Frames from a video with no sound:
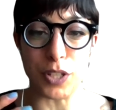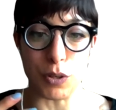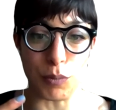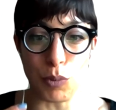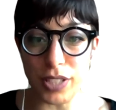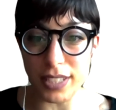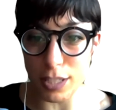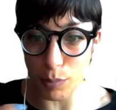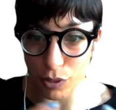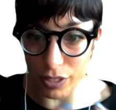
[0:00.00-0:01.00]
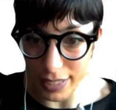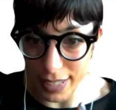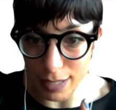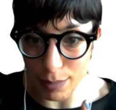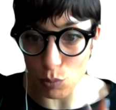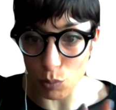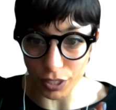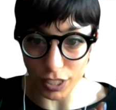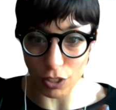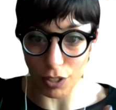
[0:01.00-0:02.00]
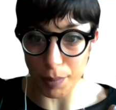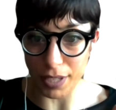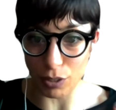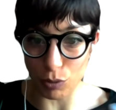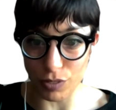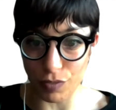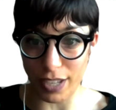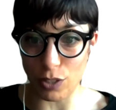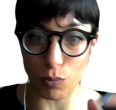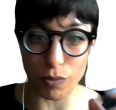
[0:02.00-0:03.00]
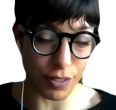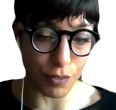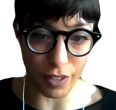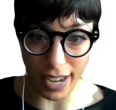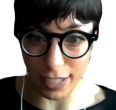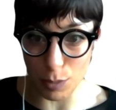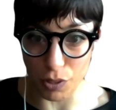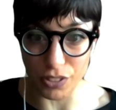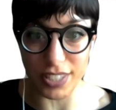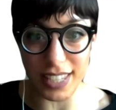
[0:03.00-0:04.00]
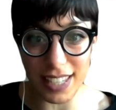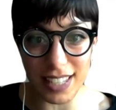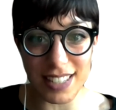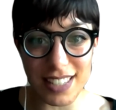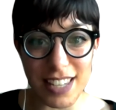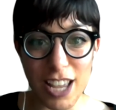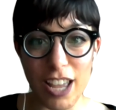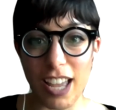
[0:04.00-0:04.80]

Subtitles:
multidisciplinary teams working on a medical device with different expertise,